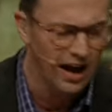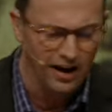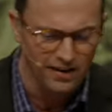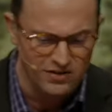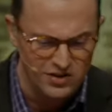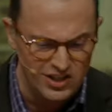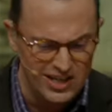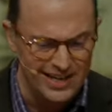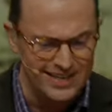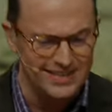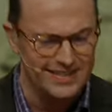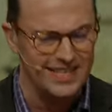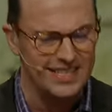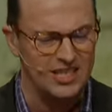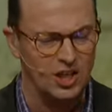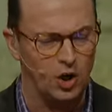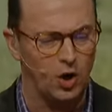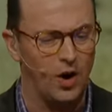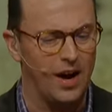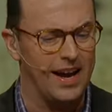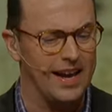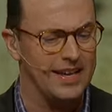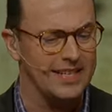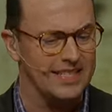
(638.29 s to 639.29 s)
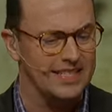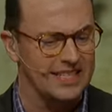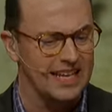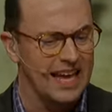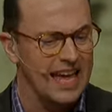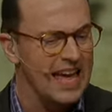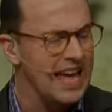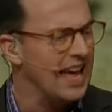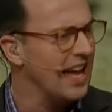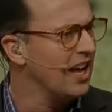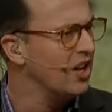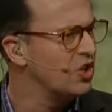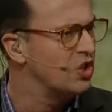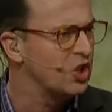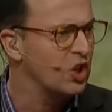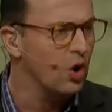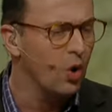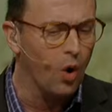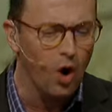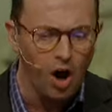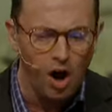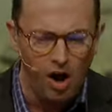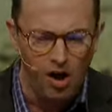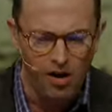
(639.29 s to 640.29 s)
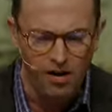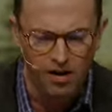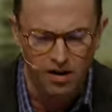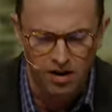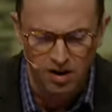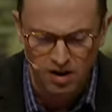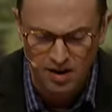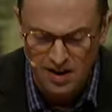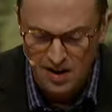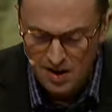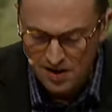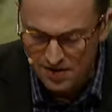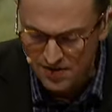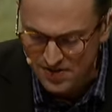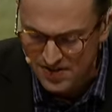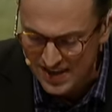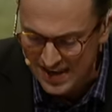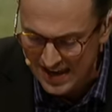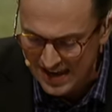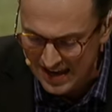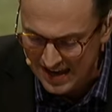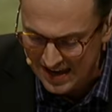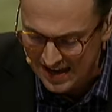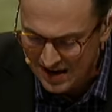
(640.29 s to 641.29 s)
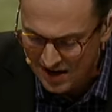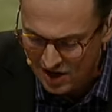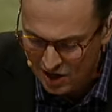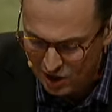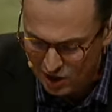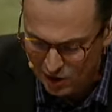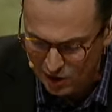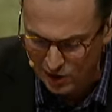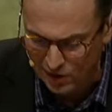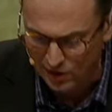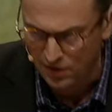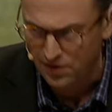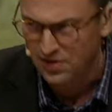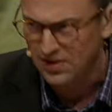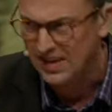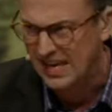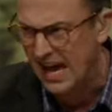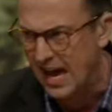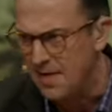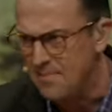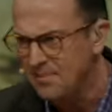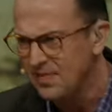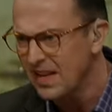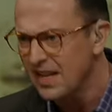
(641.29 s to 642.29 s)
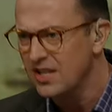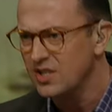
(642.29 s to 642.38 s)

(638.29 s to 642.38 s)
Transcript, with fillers: of Jesus Christ into all the earth, okay?